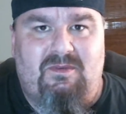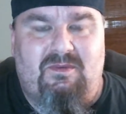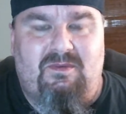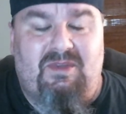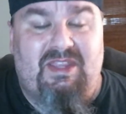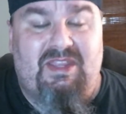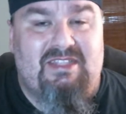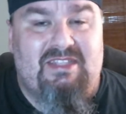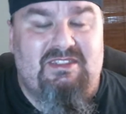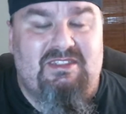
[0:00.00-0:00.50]

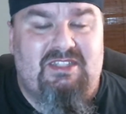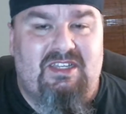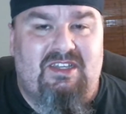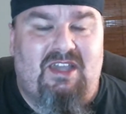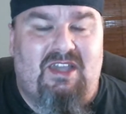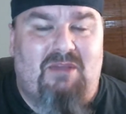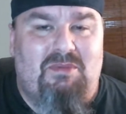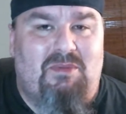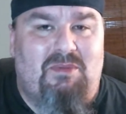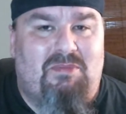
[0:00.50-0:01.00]
We then see a
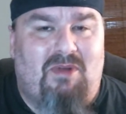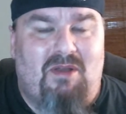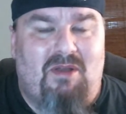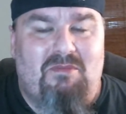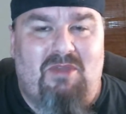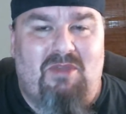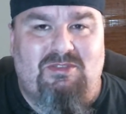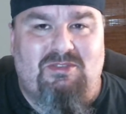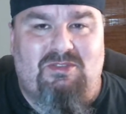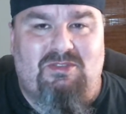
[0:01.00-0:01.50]
couple
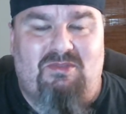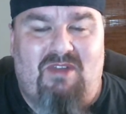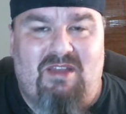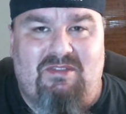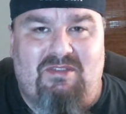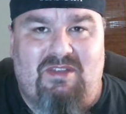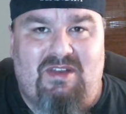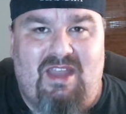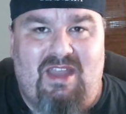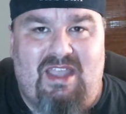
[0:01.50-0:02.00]
promos
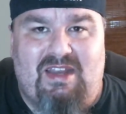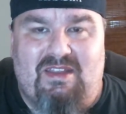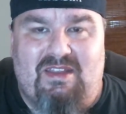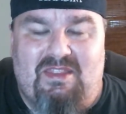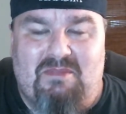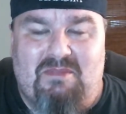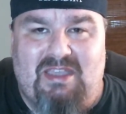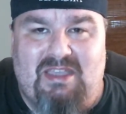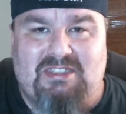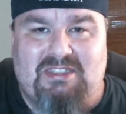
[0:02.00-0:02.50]
throughout the night
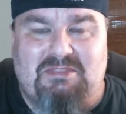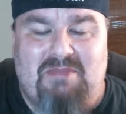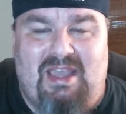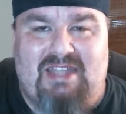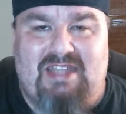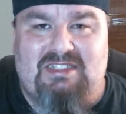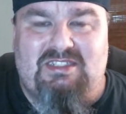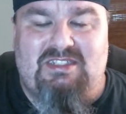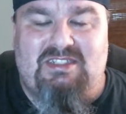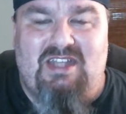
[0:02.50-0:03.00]
of the Mixed
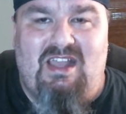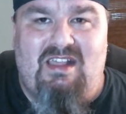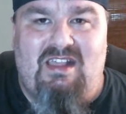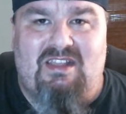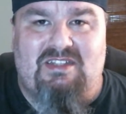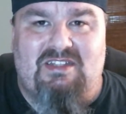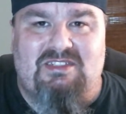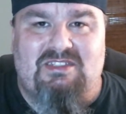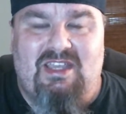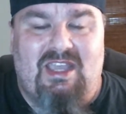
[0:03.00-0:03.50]
Match
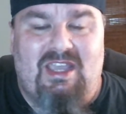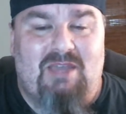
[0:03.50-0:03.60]
Challenge,